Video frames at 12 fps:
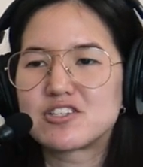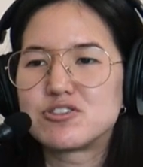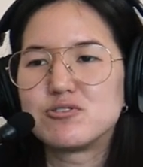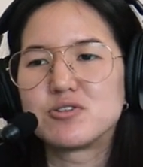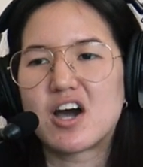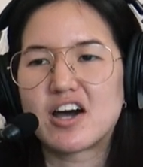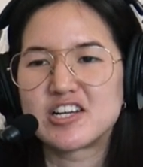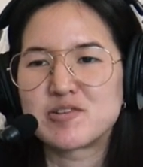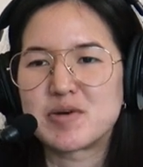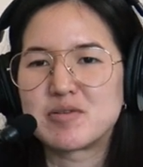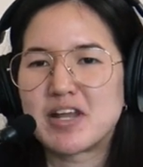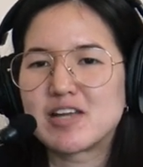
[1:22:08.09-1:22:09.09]
too caught
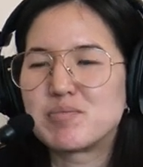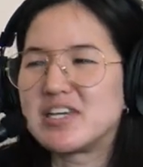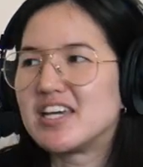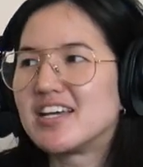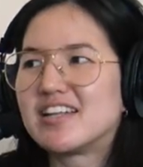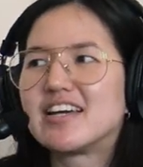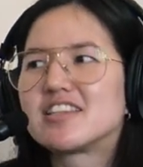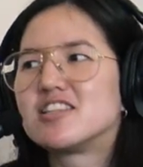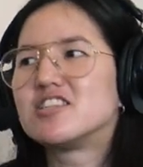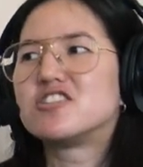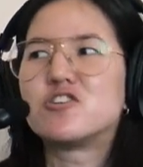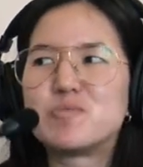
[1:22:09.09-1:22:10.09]
up on like being like
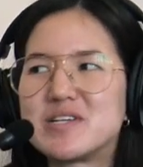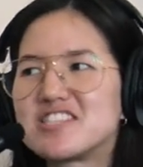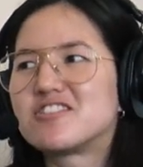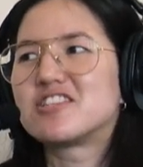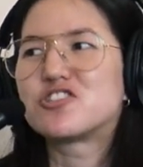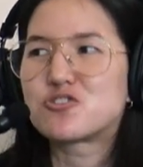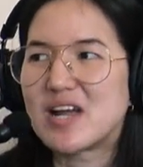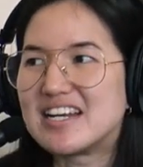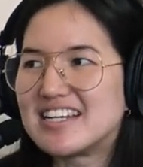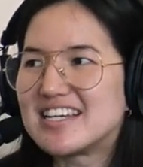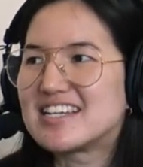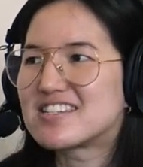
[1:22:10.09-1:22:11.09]
the dopest or the
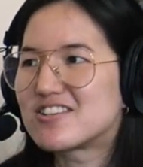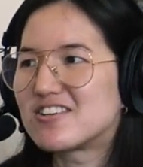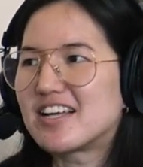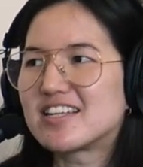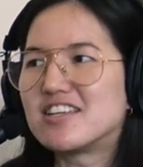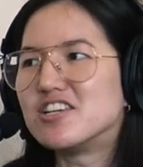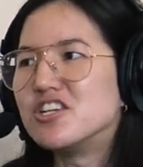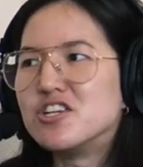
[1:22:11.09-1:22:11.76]
trendiest or like right.